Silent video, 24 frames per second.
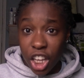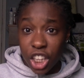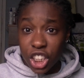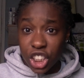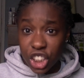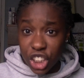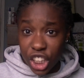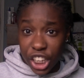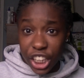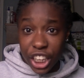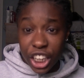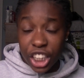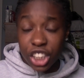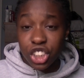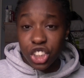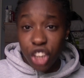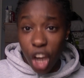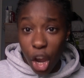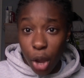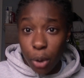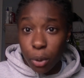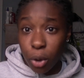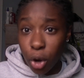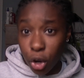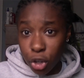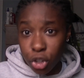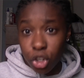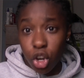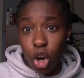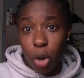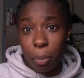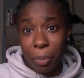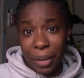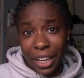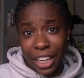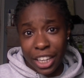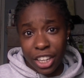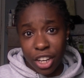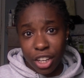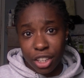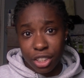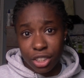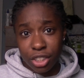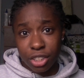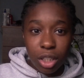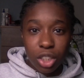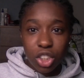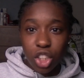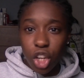She can choke on your penis.